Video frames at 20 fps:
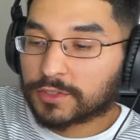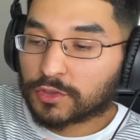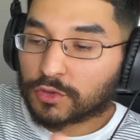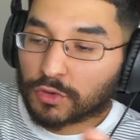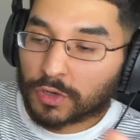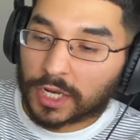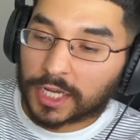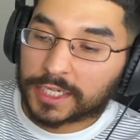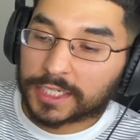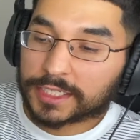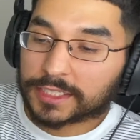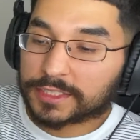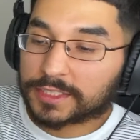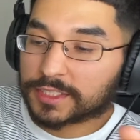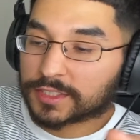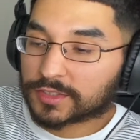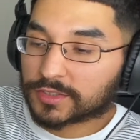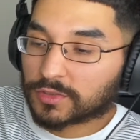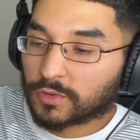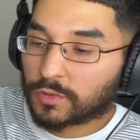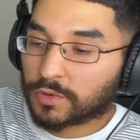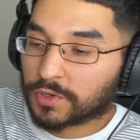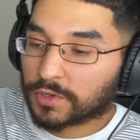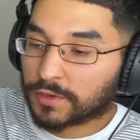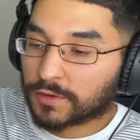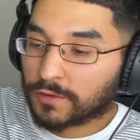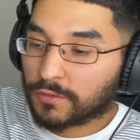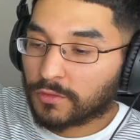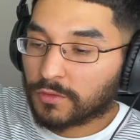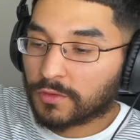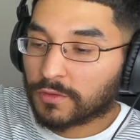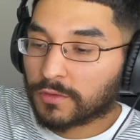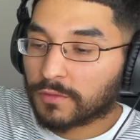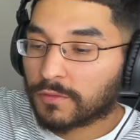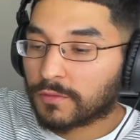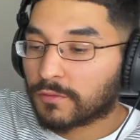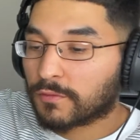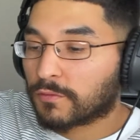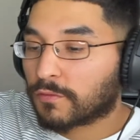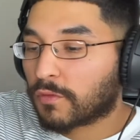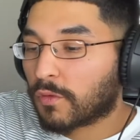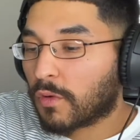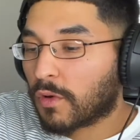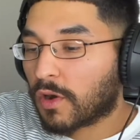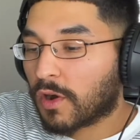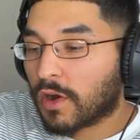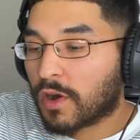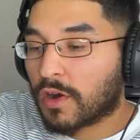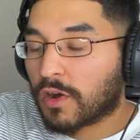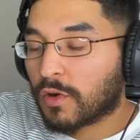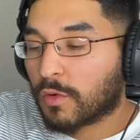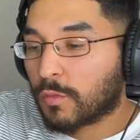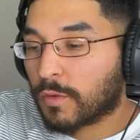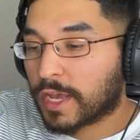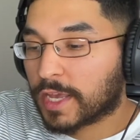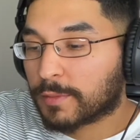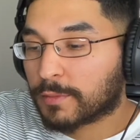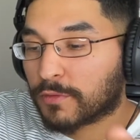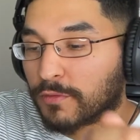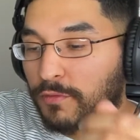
chronic disorder way